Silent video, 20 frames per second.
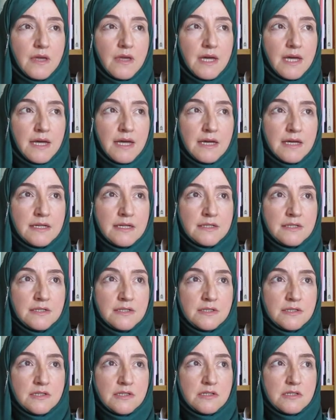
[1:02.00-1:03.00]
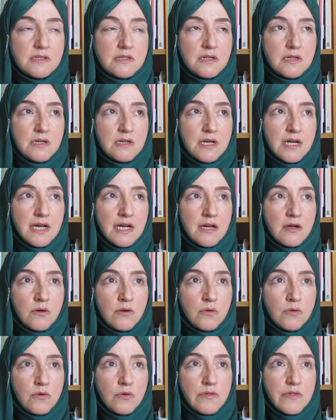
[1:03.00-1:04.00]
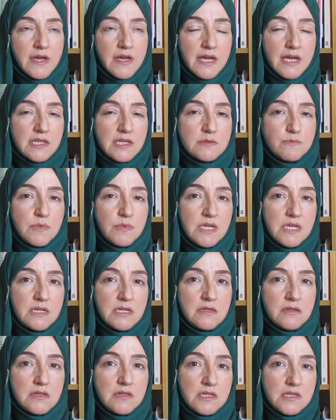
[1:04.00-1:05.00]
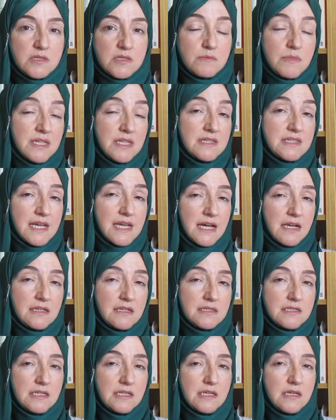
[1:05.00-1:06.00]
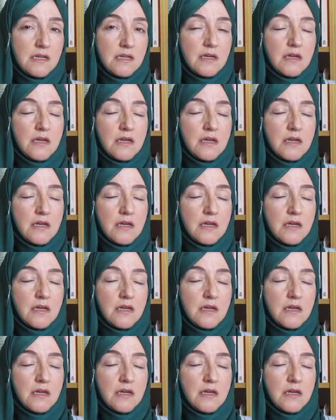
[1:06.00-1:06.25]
and how there has been this mentality